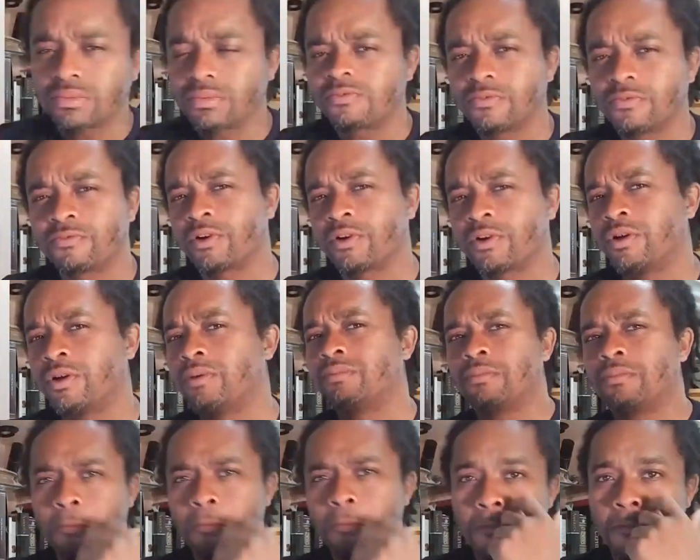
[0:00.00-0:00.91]
from
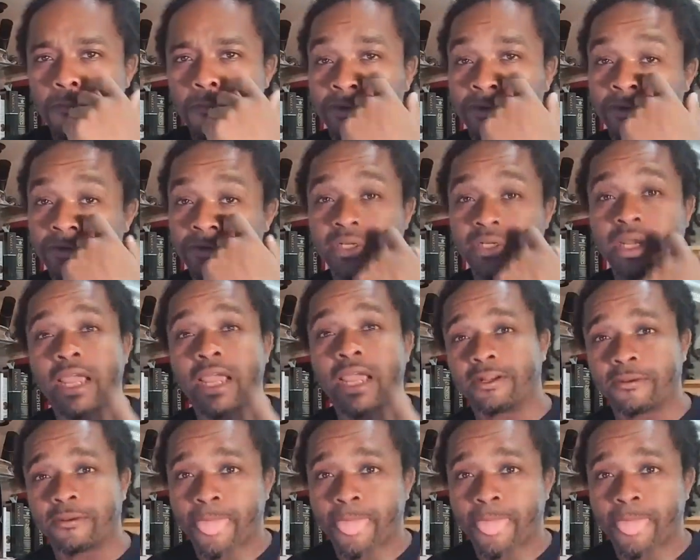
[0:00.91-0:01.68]
China?